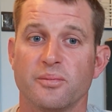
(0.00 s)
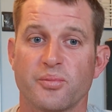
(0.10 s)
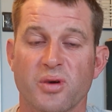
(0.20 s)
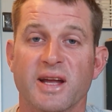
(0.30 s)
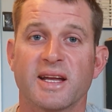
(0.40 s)

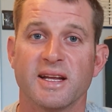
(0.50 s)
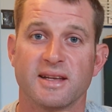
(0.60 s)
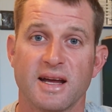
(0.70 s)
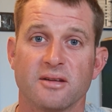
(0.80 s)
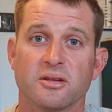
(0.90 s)
breaking
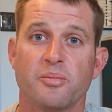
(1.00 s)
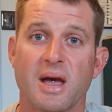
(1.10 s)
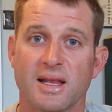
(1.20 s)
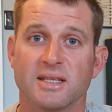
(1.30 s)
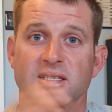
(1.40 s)
down the
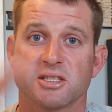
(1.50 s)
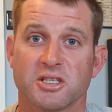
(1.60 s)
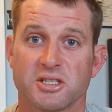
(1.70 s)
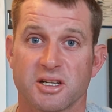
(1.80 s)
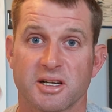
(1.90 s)
pellets as
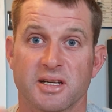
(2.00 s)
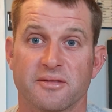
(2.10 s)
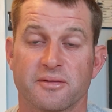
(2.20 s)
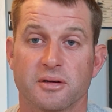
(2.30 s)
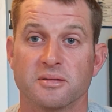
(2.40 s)
you're sucking
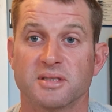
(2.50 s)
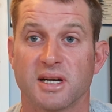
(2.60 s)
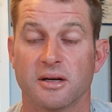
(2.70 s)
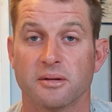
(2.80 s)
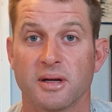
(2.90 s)
it through,
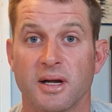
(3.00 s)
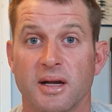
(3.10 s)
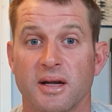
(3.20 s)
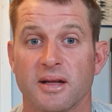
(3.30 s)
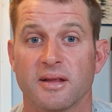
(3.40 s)
so
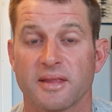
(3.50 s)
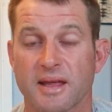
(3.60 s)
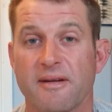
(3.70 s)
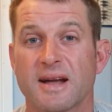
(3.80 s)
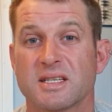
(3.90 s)

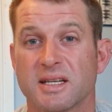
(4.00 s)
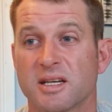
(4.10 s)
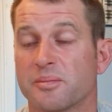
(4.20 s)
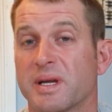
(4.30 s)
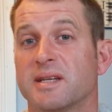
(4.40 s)
they're actually
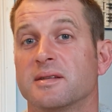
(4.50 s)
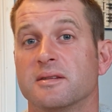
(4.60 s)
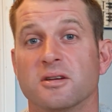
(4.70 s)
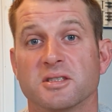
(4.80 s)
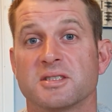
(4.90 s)
going to be
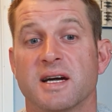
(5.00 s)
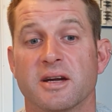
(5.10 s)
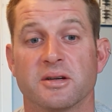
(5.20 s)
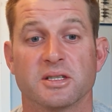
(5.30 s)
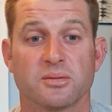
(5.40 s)
not stay
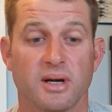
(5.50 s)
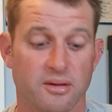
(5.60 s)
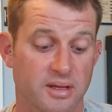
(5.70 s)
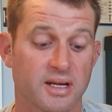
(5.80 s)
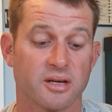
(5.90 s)
on as
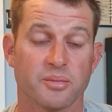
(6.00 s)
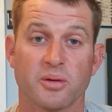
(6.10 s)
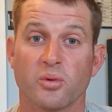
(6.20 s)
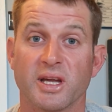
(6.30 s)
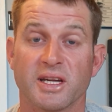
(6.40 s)
well. They're to be
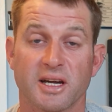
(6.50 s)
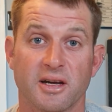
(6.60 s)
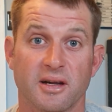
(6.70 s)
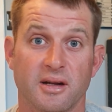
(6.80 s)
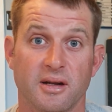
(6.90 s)

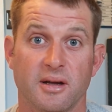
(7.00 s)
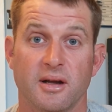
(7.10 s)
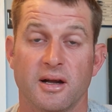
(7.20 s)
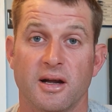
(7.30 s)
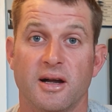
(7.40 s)
weaker.
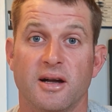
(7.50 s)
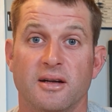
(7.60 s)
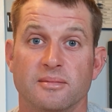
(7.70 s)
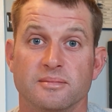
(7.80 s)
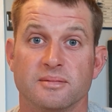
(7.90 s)

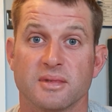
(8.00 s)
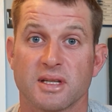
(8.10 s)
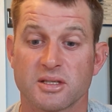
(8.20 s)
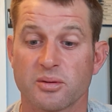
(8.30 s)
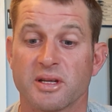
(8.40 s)

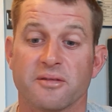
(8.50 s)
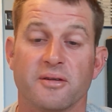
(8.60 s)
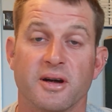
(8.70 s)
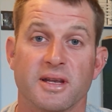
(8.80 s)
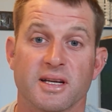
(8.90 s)
That's when you
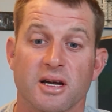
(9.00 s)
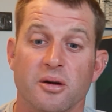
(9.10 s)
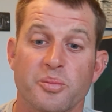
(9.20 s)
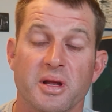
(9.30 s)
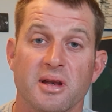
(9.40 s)
find they
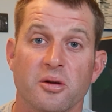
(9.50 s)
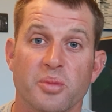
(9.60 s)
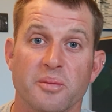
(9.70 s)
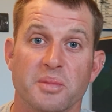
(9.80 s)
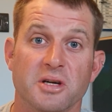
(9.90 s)
go a little
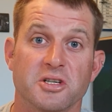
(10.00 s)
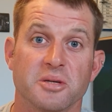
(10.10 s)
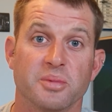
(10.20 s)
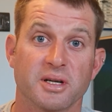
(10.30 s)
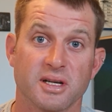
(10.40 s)
bit
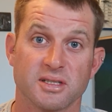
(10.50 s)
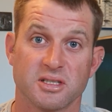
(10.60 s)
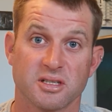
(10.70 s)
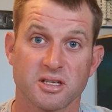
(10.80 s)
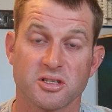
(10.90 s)
mushy
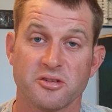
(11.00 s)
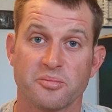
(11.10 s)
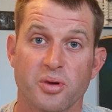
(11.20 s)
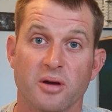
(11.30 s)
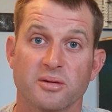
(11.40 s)
because
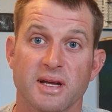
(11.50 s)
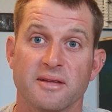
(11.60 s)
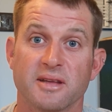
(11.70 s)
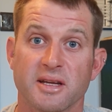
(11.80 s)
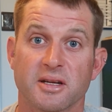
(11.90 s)
you've broke
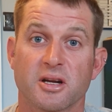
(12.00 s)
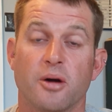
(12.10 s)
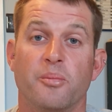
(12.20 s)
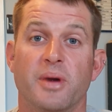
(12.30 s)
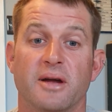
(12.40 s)
down the inner
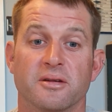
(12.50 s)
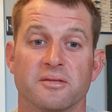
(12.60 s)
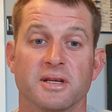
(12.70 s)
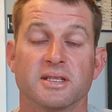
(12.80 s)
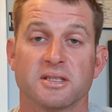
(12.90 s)
compound of
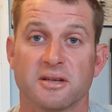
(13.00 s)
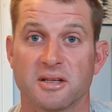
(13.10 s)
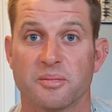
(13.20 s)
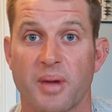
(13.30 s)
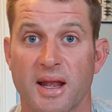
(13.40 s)
the inside
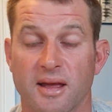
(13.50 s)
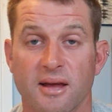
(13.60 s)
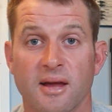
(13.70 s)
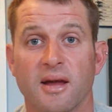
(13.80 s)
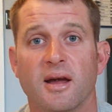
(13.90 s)
of the pellet.
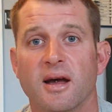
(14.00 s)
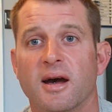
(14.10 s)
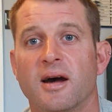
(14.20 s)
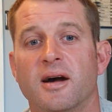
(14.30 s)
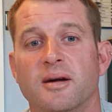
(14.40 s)

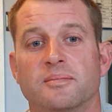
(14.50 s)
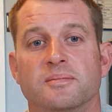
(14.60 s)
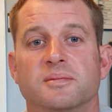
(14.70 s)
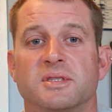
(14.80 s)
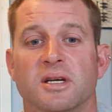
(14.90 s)

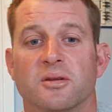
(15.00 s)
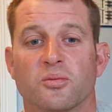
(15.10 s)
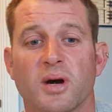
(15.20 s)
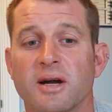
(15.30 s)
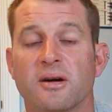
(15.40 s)
So the
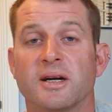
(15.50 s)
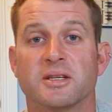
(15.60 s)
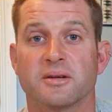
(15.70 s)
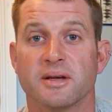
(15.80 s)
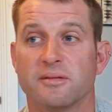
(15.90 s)
way I
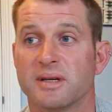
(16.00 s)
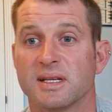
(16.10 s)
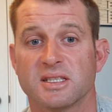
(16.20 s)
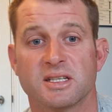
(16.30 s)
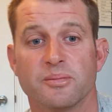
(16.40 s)
do it,
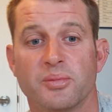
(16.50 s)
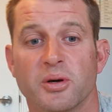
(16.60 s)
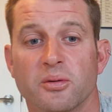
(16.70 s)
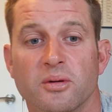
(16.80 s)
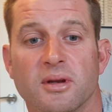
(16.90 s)
really
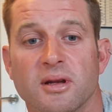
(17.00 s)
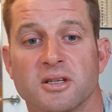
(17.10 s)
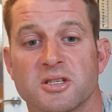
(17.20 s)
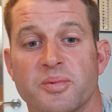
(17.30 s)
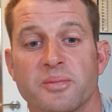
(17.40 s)
simple.
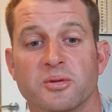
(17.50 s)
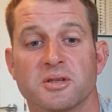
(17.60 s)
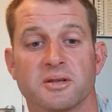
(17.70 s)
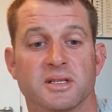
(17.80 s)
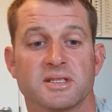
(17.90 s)
Lots of people
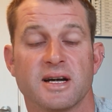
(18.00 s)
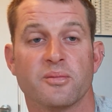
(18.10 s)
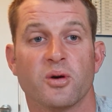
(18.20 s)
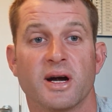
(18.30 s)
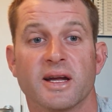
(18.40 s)
do it the
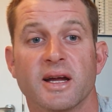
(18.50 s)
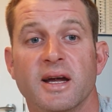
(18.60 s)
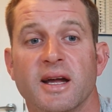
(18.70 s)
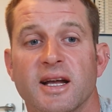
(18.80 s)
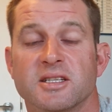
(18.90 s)
same way.
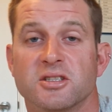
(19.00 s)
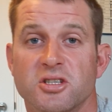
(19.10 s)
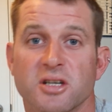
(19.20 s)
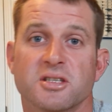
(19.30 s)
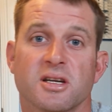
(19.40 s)
Is to
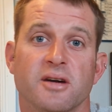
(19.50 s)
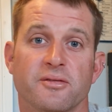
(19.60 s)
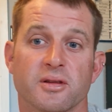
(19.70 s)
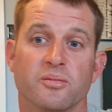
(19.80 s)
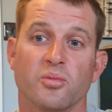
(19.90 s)
just
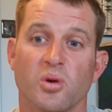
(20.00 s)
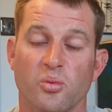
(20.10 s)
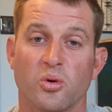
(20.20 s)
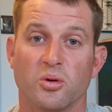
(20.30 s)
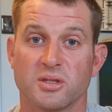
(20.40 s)
cover them
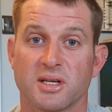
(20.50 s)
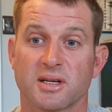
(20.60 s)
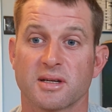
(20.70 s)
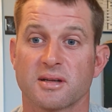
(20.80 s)
with water,